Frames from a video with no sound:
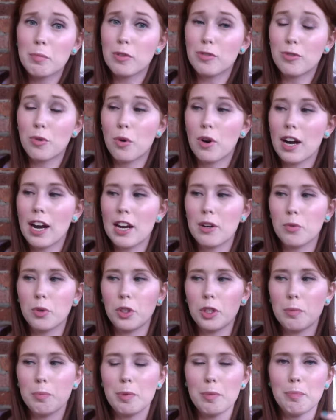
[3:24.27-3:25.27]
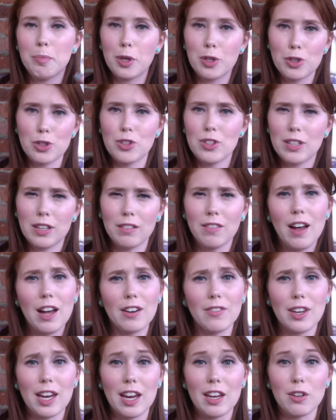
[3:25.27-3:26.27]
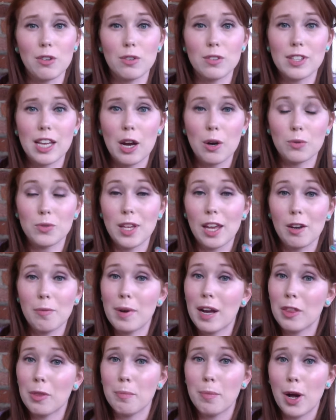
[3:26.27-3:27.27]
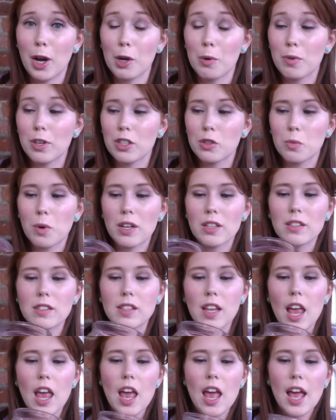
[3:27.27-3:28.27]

before I had really been purchasing a lot of candles outside of Bath & Body Works ones.